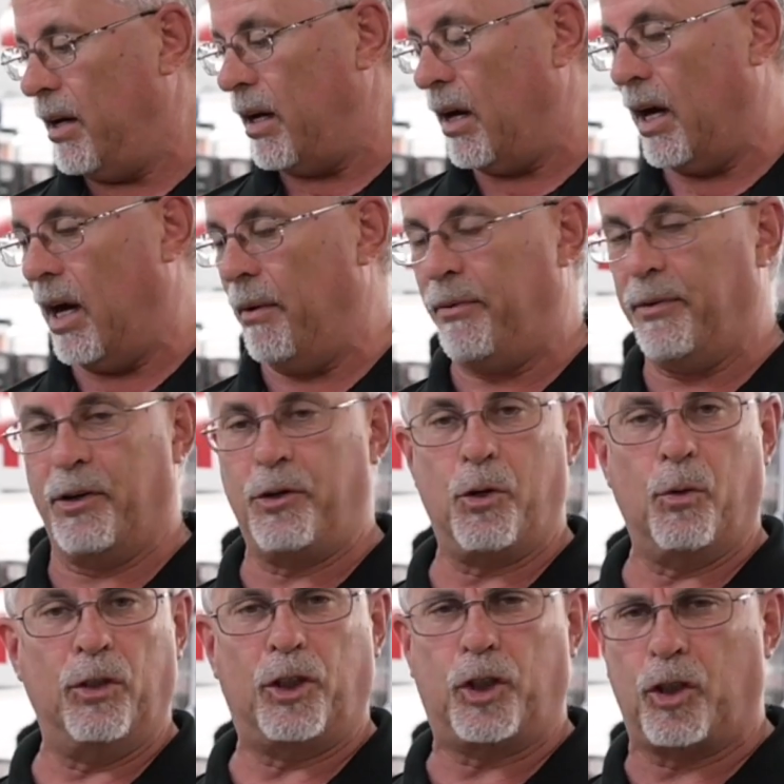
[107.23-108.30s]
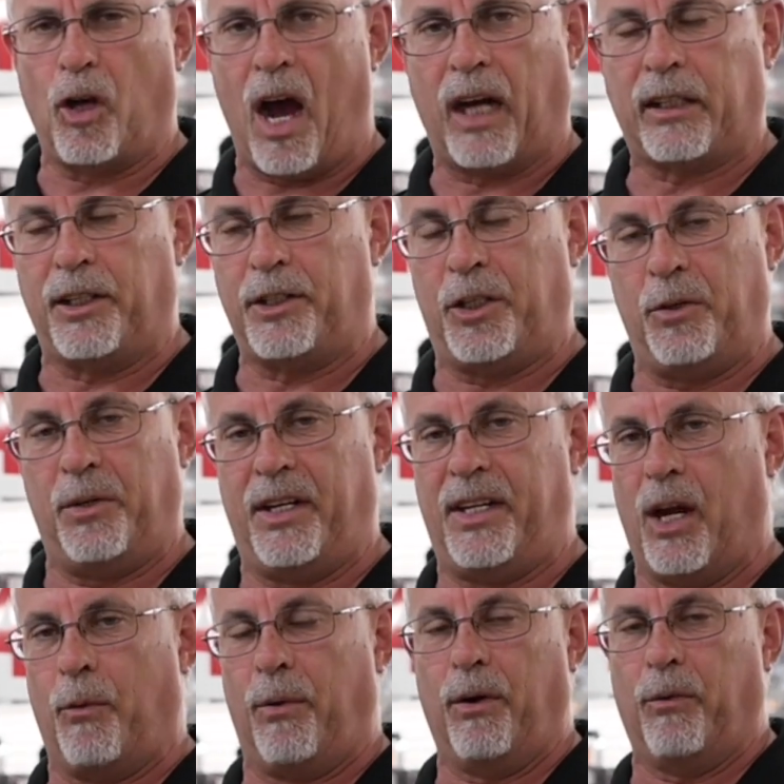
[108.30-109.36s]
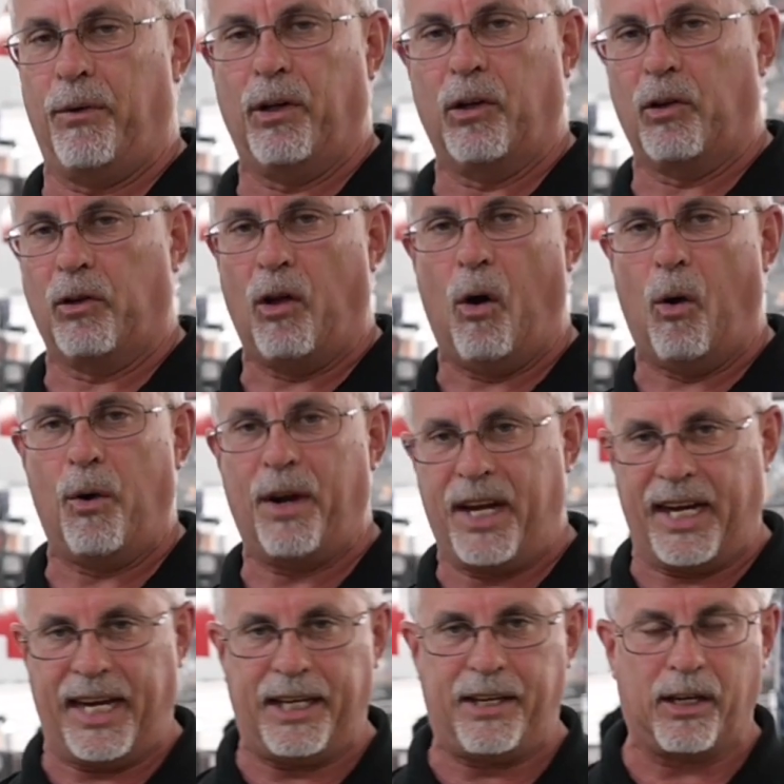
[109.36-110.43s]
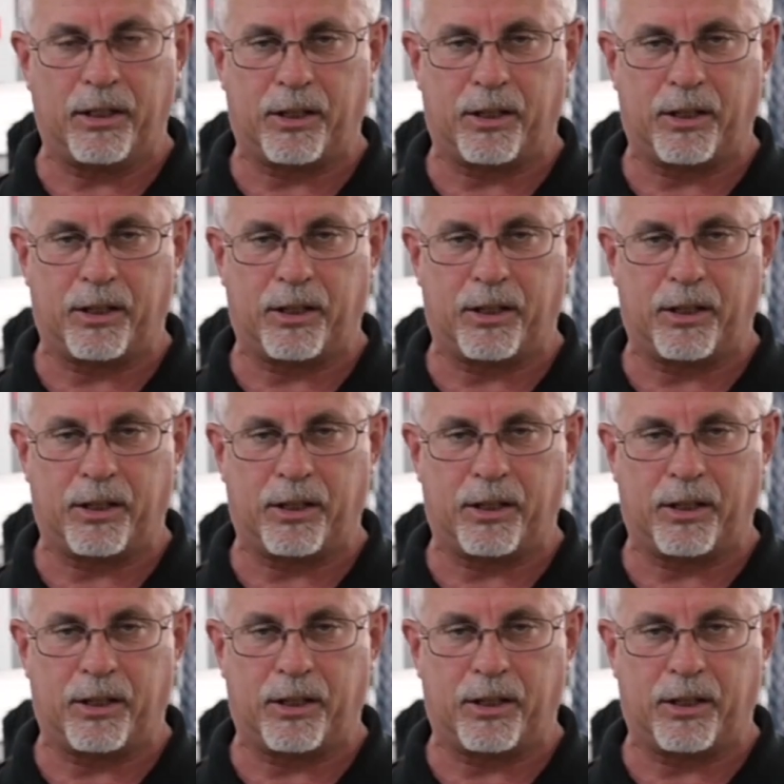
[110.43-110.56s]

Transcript: If you're doing chocolates, you need a real low heat